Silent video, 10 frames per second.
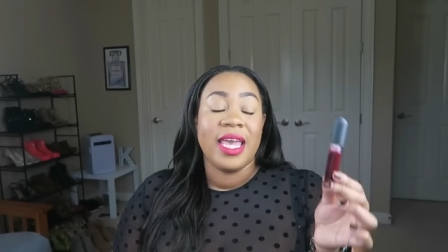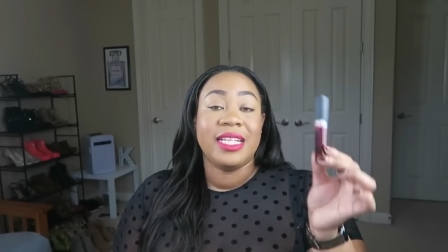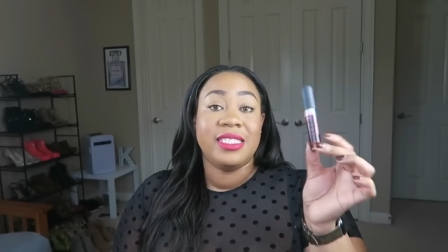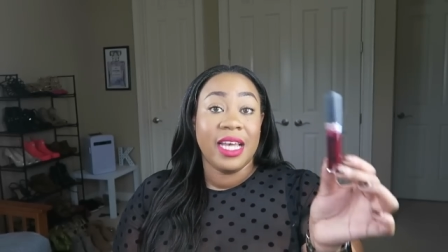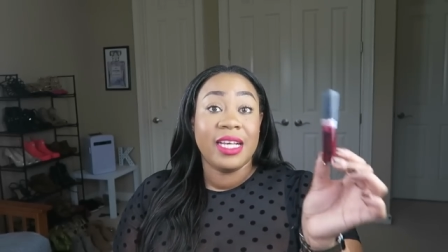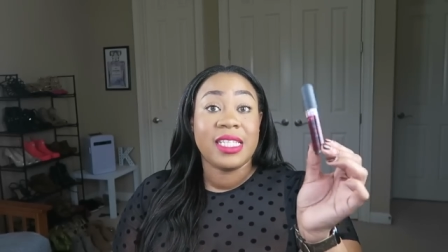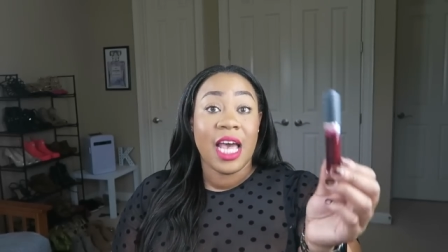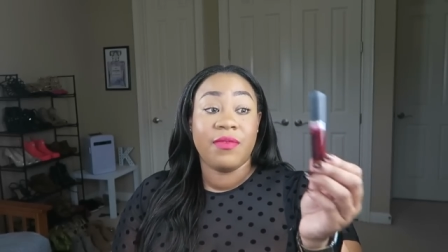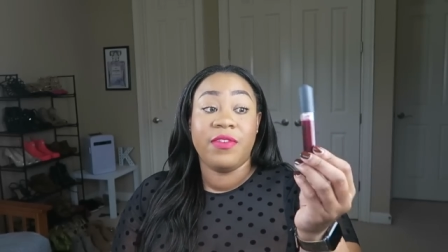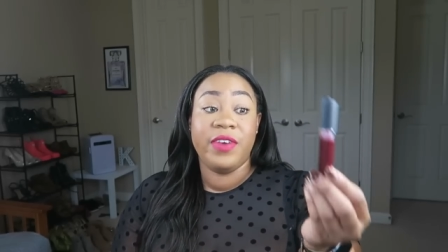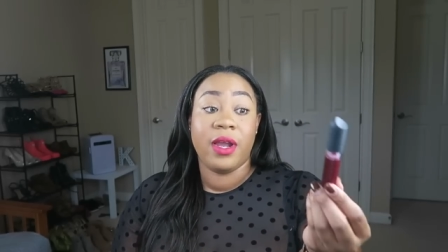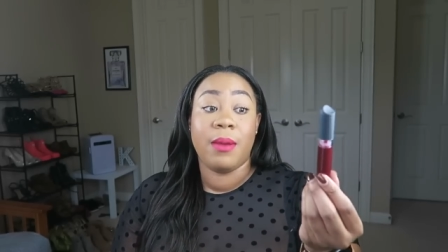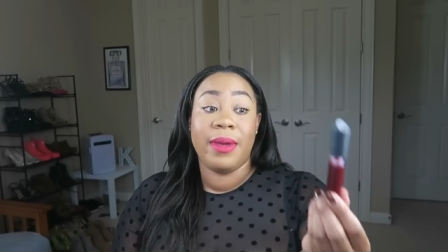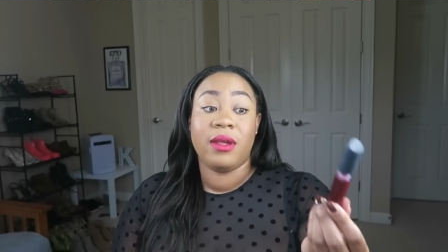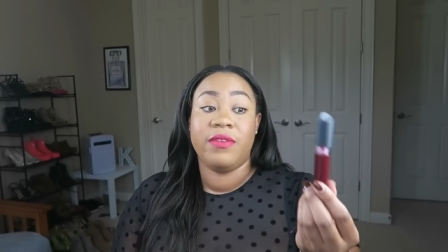It does have a fair
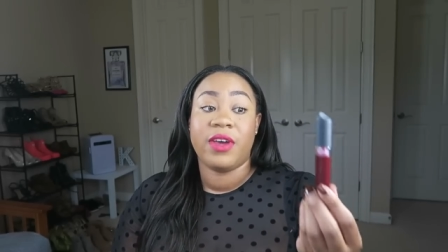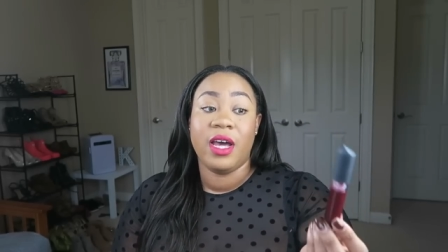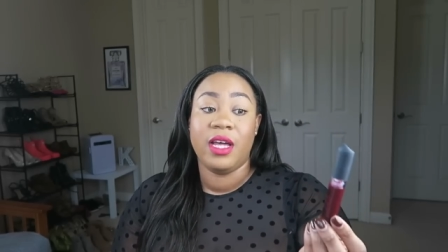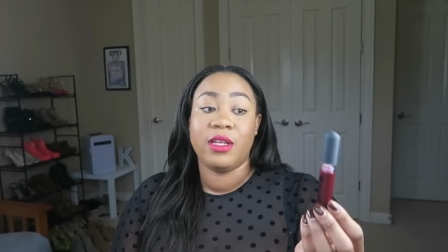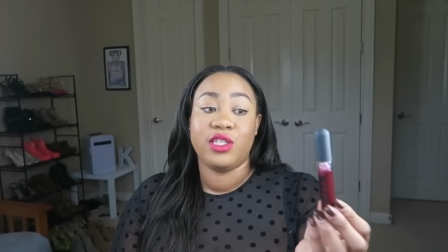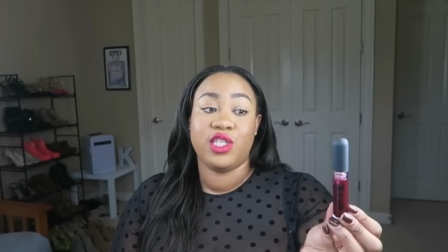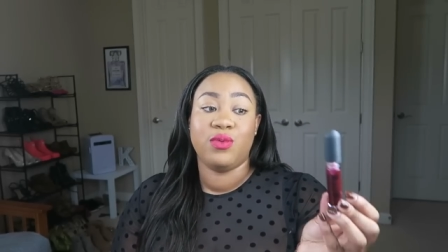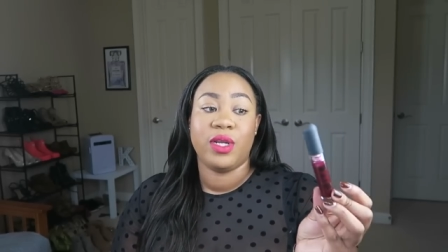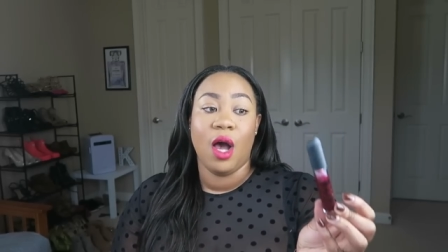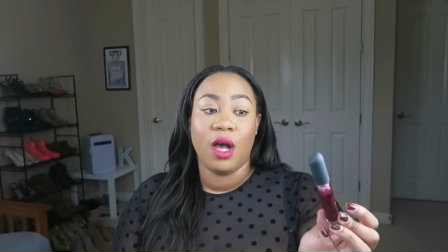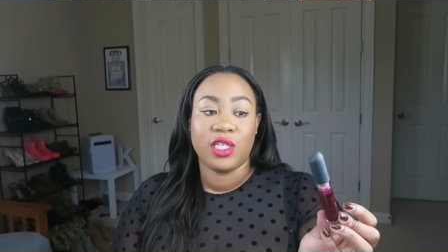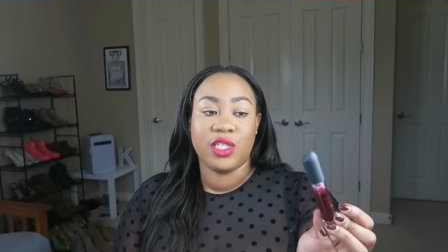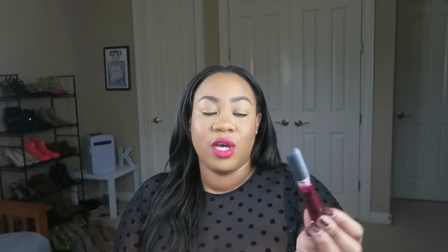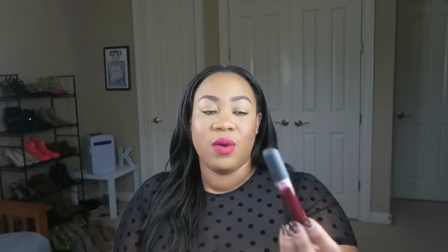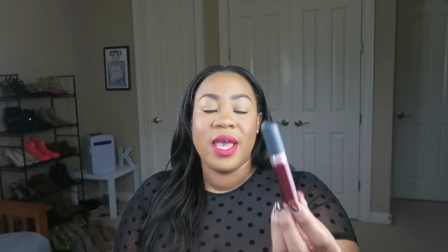amount of color to it
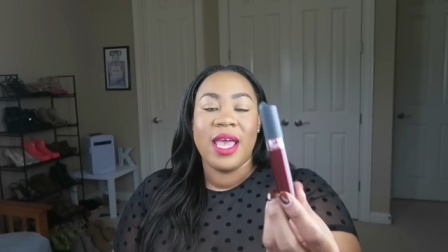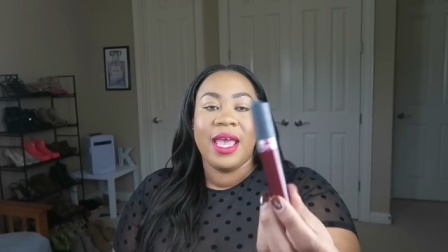also,